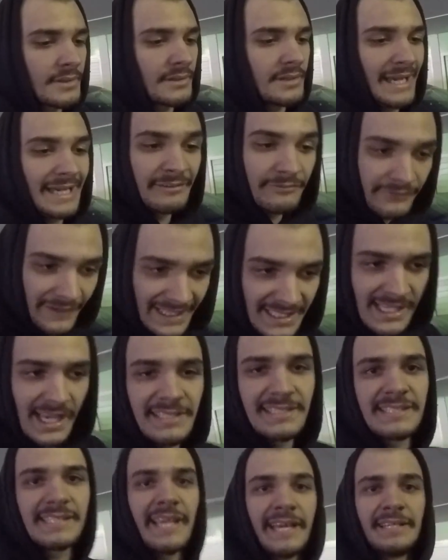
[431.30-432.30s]
And Vess
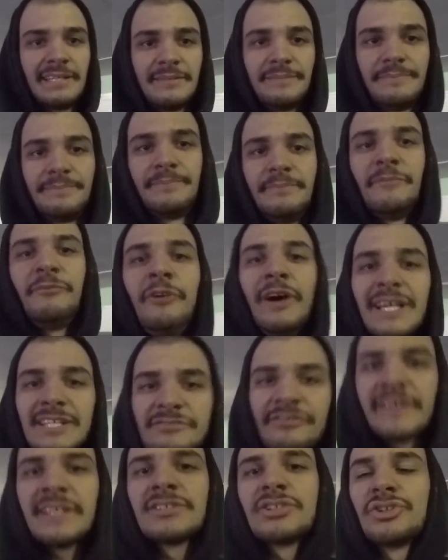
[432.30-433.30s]
had said,
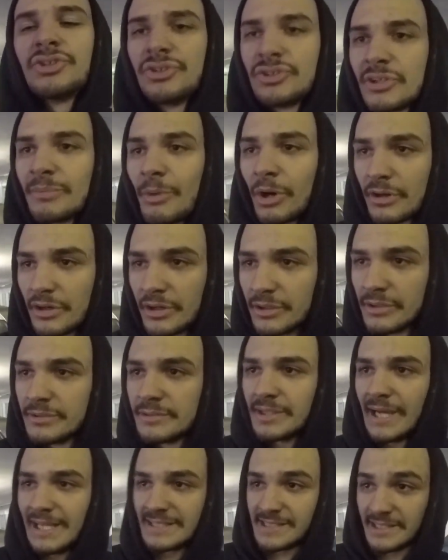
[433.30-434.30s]
first thing to do tomorrow,
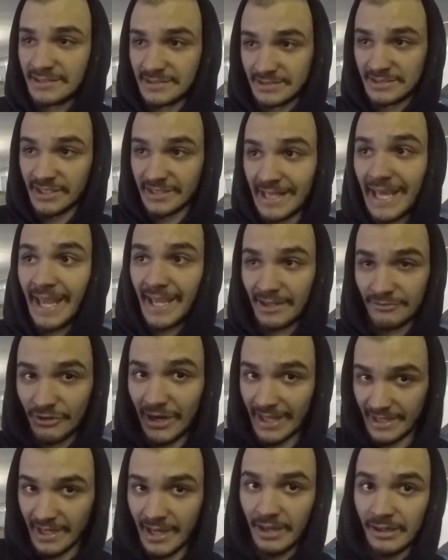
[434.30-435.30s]
as in today,
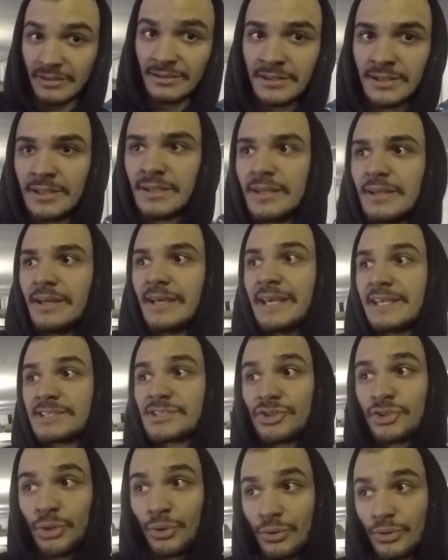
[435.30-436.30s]
right now,
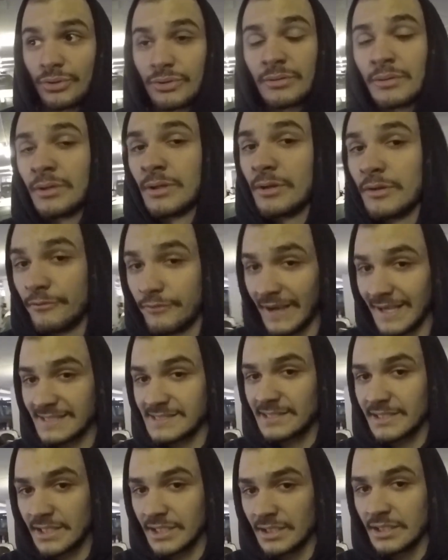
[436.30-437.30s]
is to
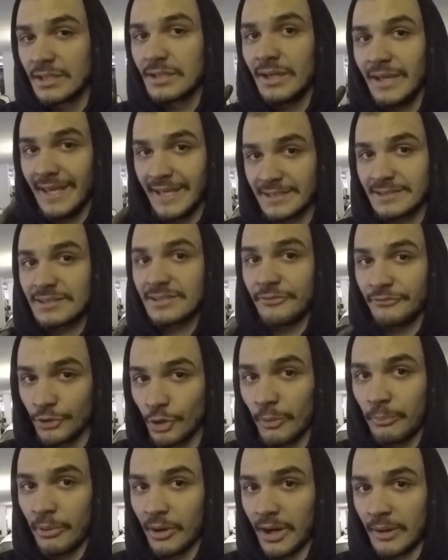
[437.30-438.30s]
firstly hit the
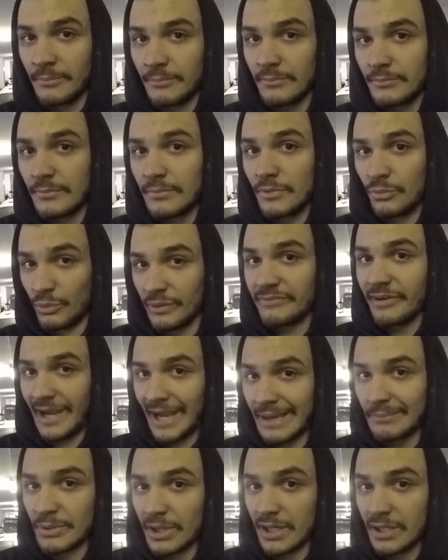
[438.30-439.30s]
fuel pump with a
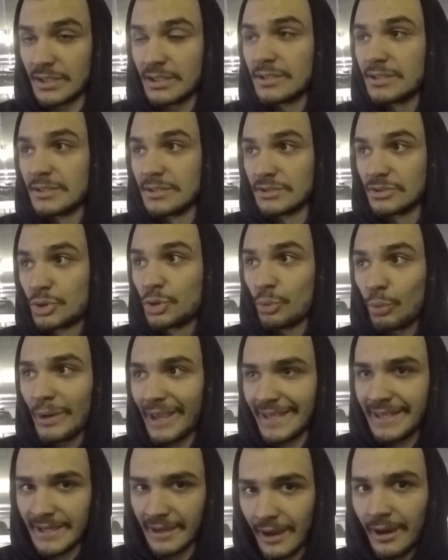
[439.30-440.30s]
hammer to
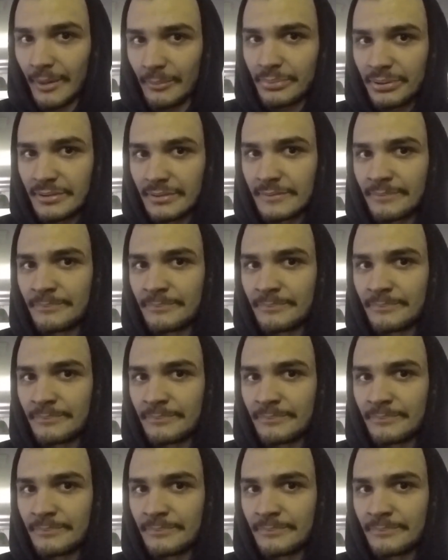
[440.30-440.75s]
wake it up.